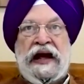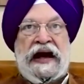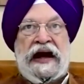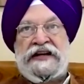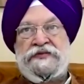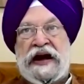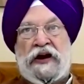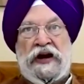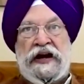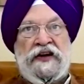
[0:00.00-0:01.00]
And as my
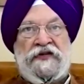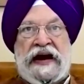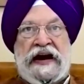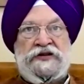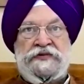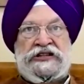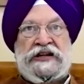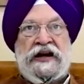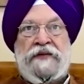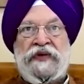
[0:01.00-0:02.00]
colleague, the finance
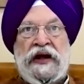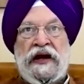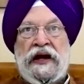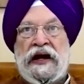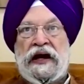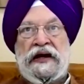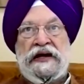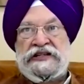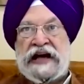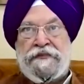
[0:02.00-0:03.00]
minister, uh,
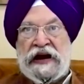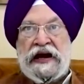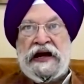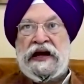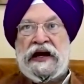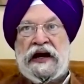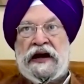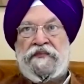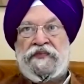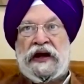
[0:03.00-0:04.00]
is happily
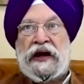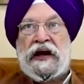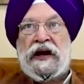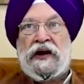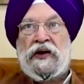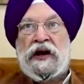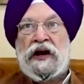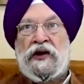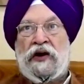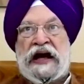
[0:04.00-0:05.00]
uh, uh,
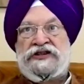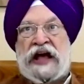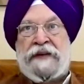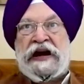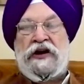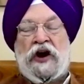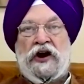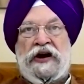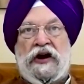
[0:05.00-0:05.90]
has happily gone on